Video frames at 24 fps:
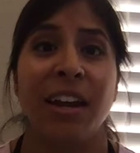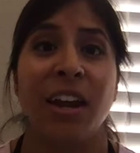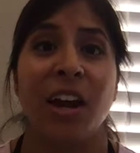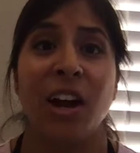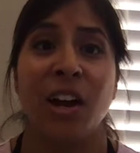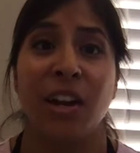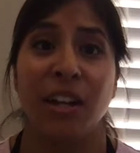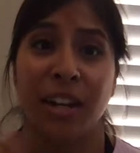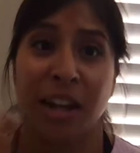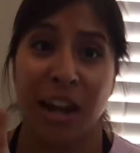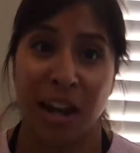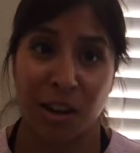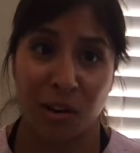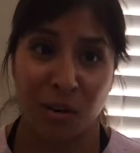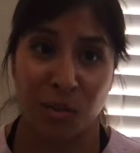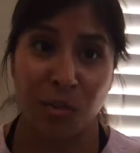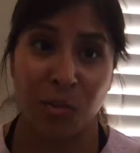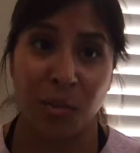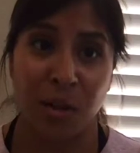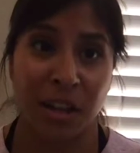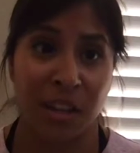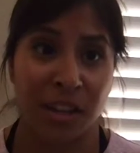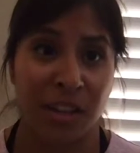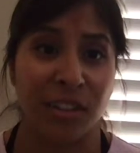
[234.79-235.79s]
on how
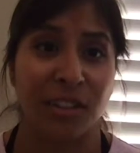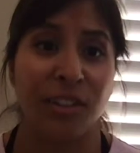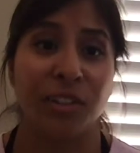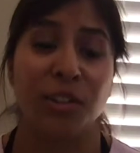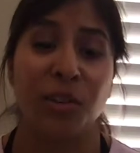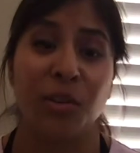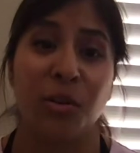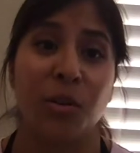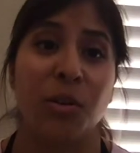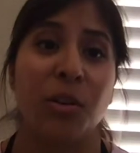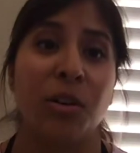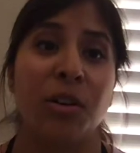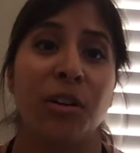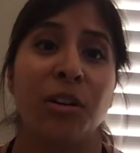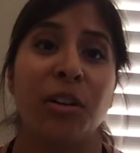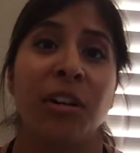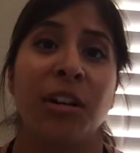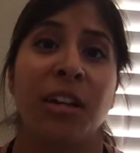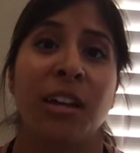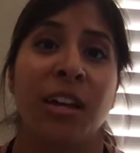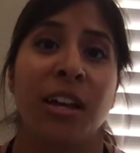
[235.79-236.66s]
well your